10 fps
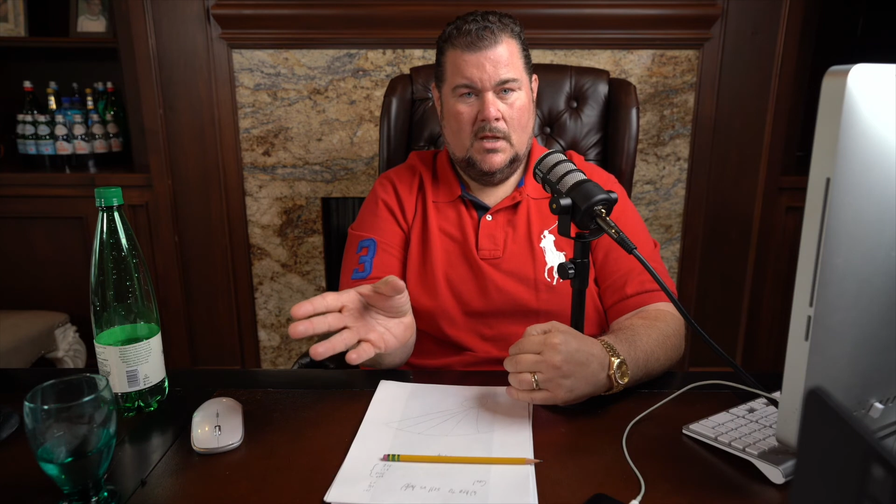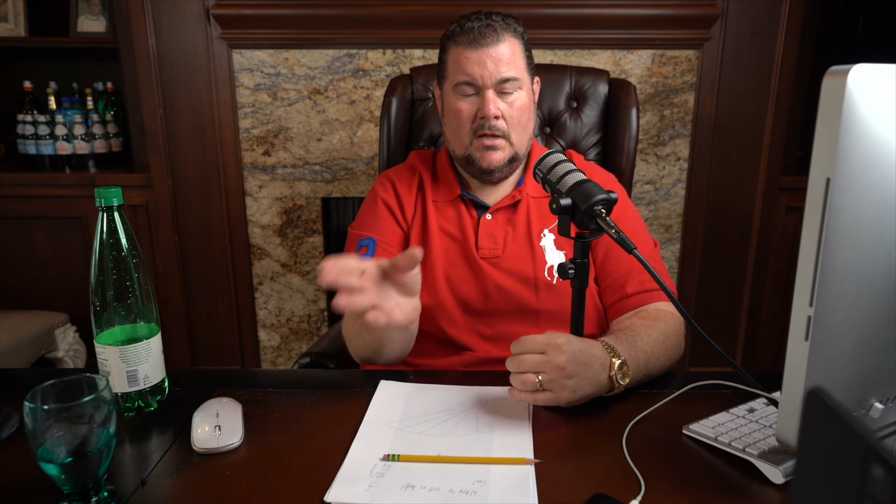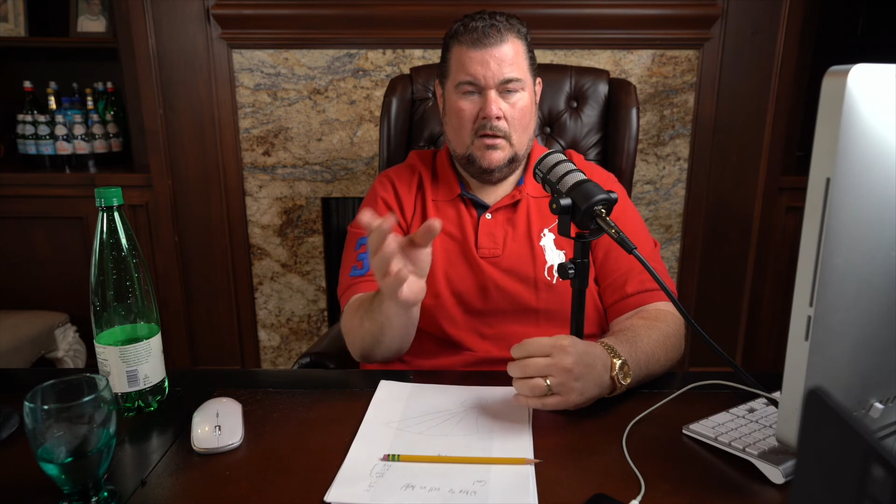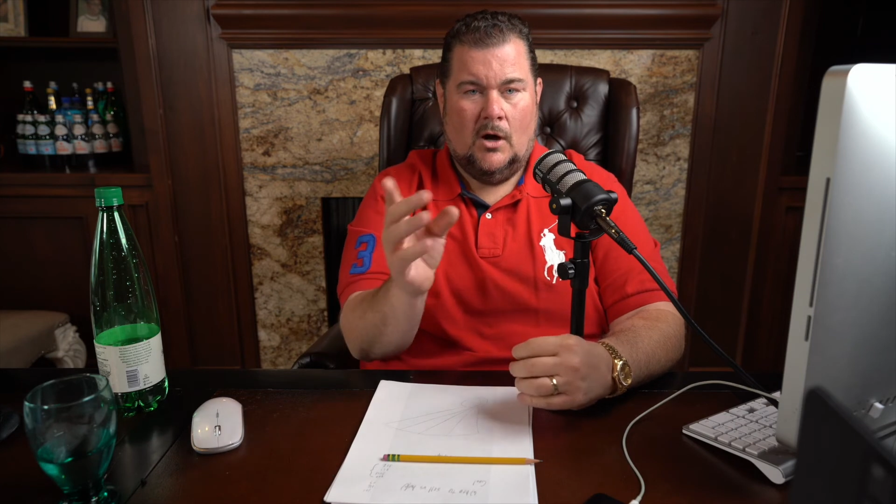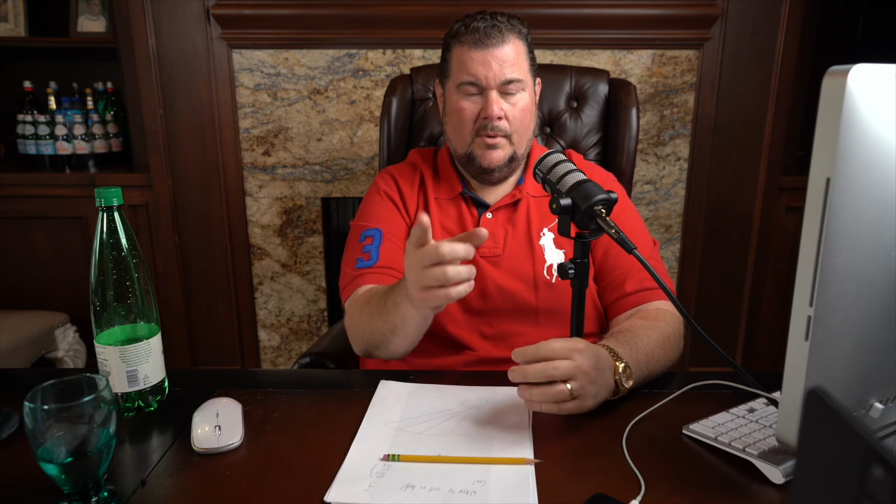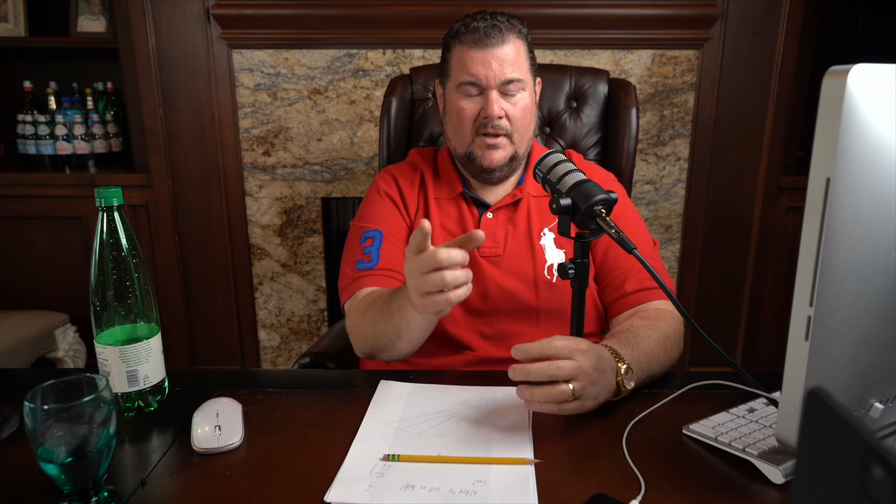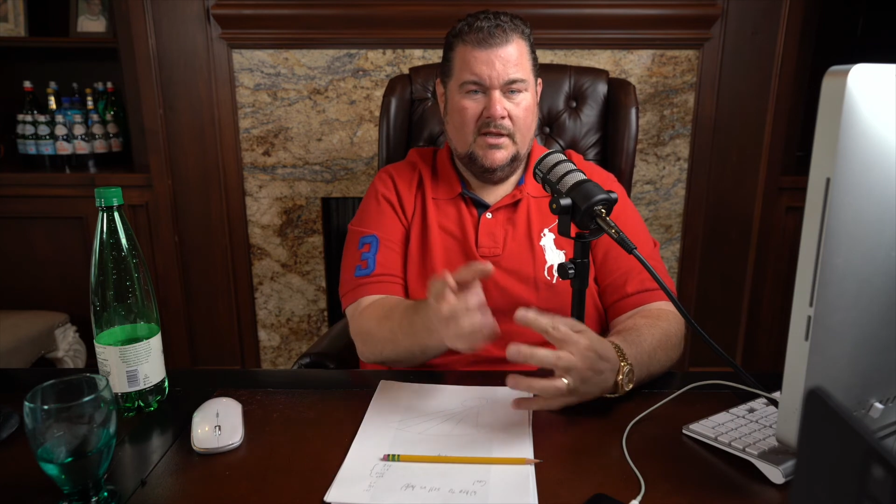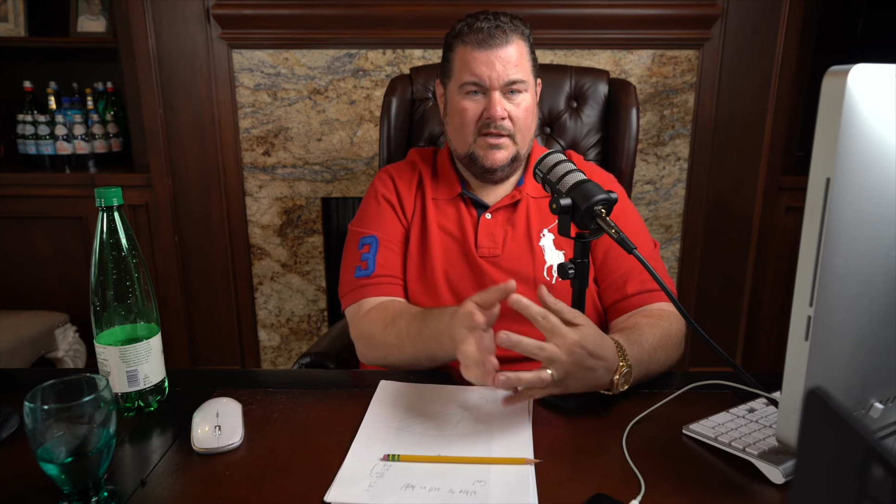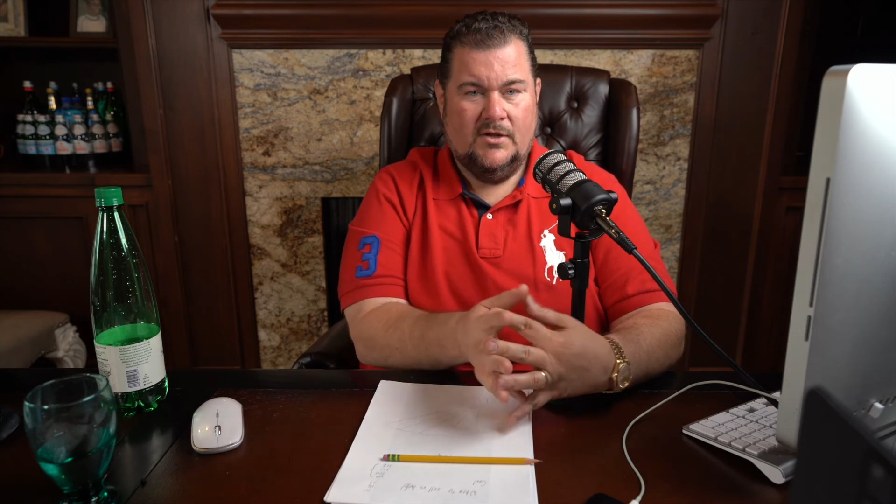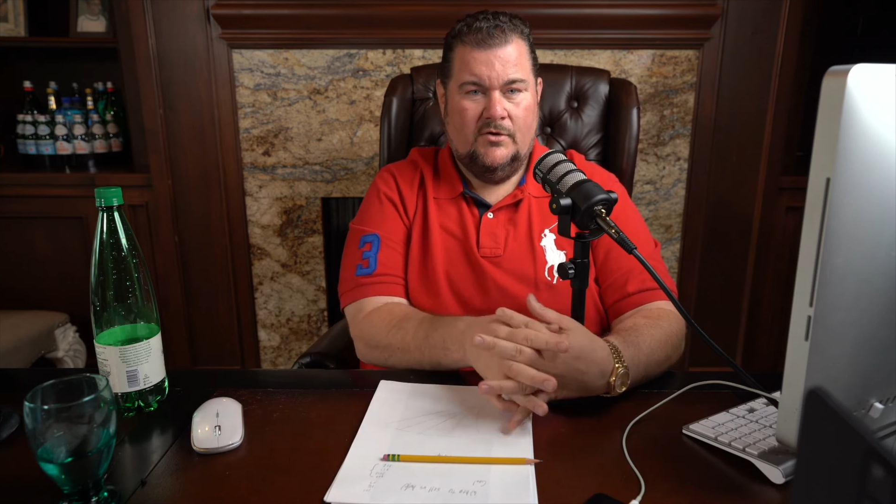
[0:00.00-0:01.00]
Always
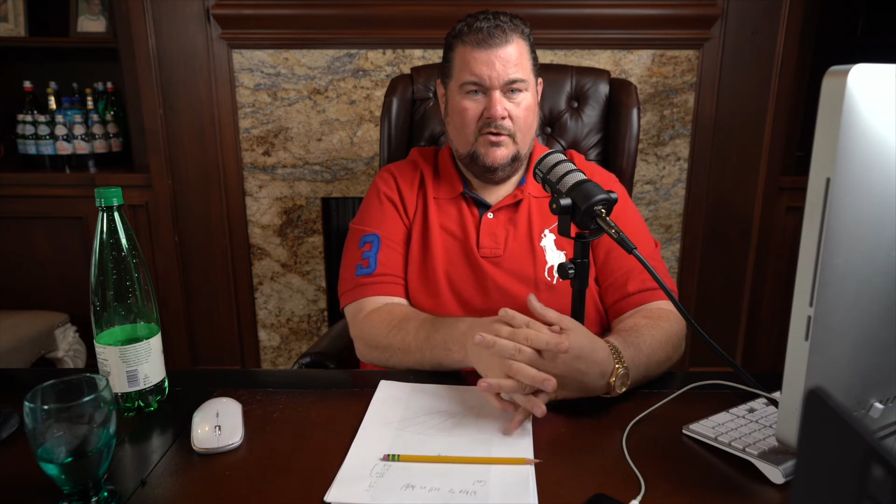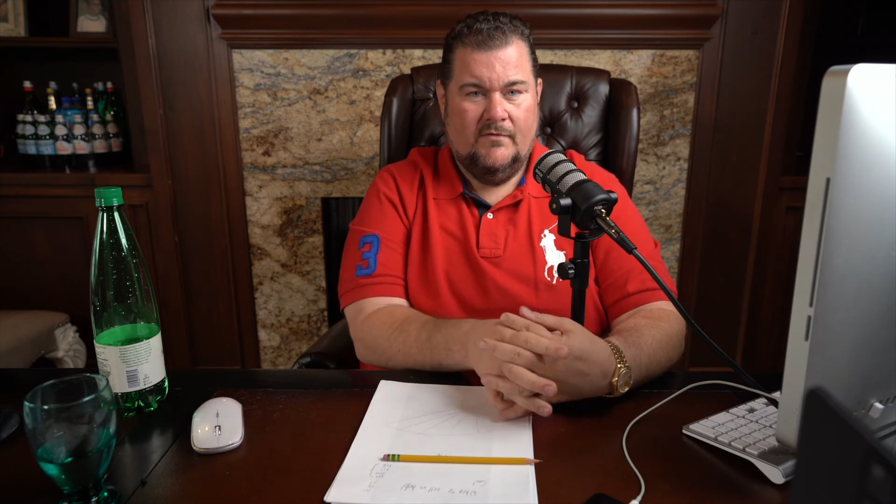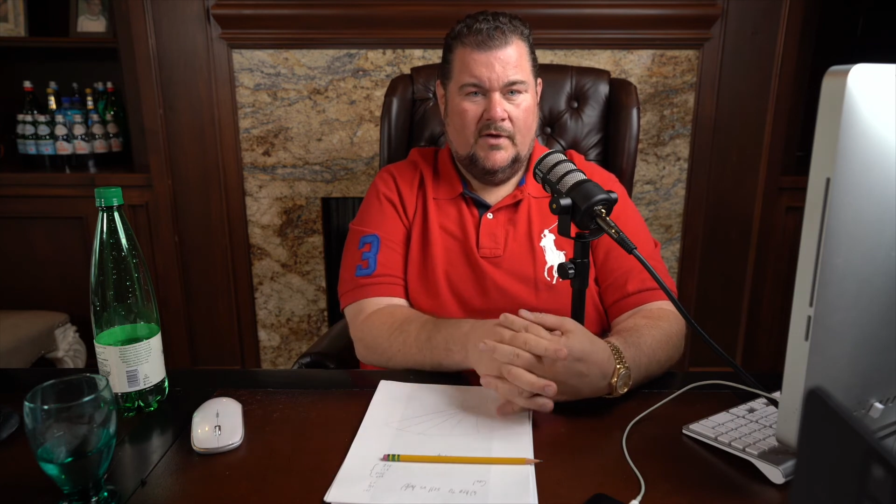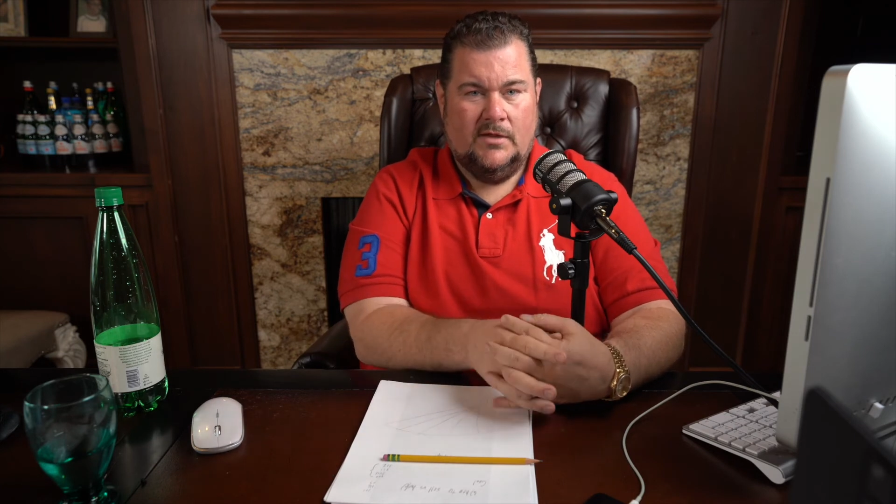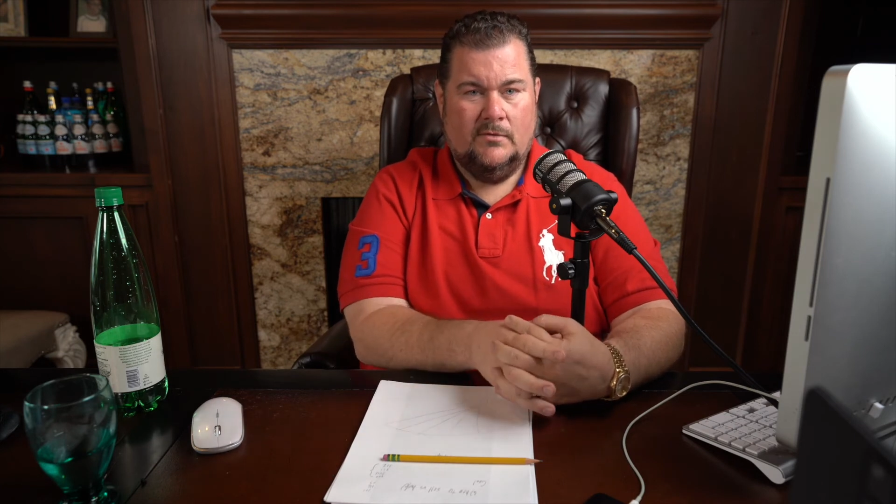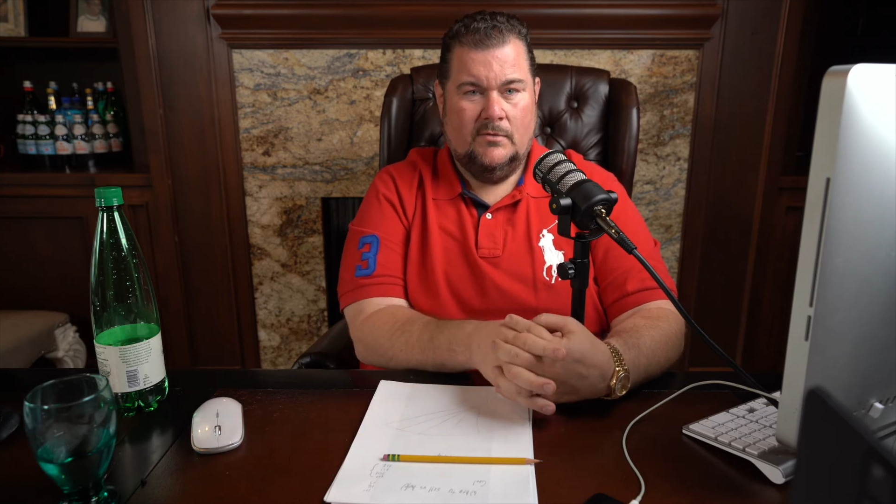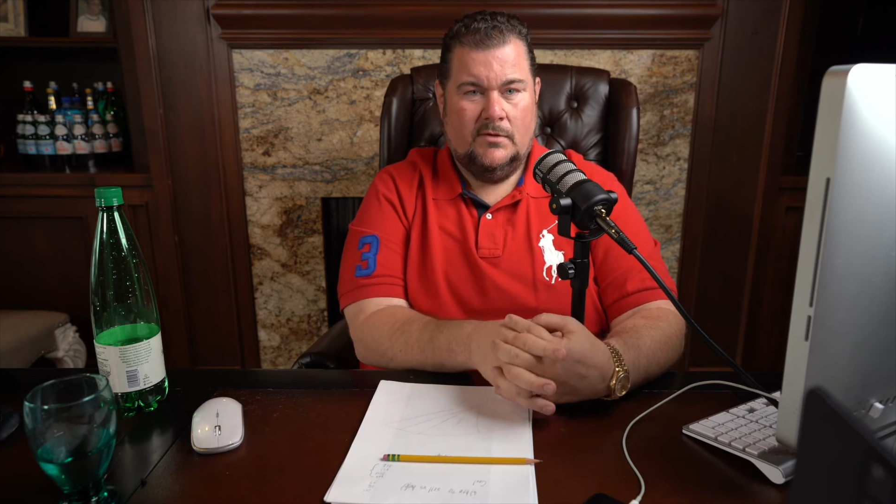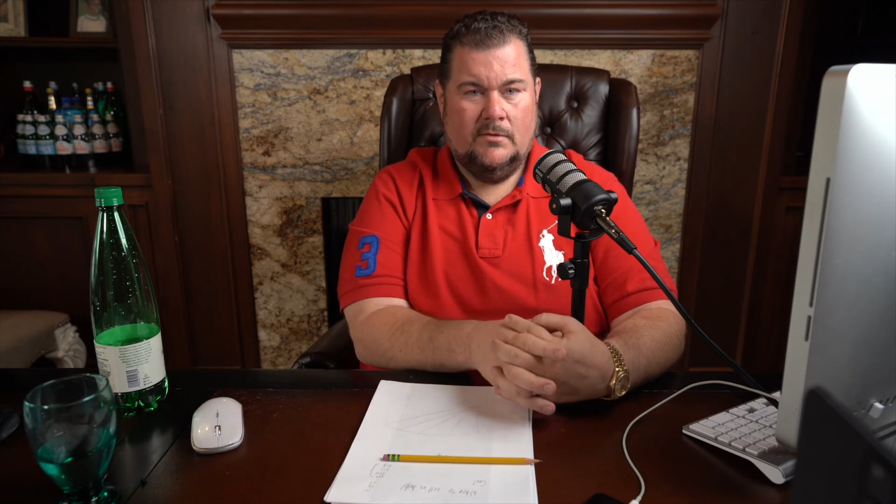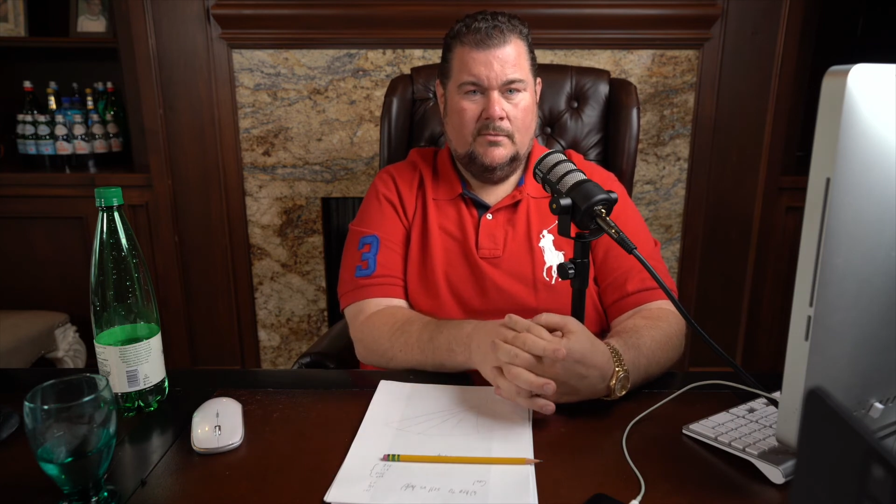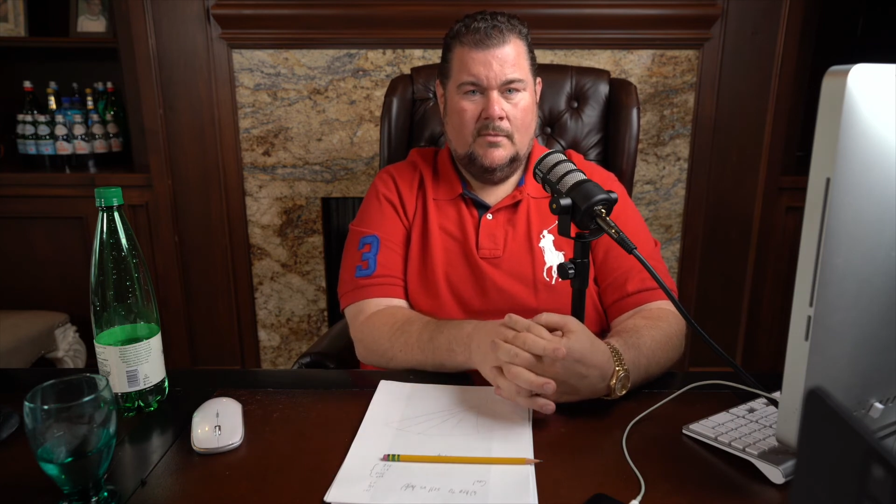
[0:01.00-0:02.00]
listen to your investors.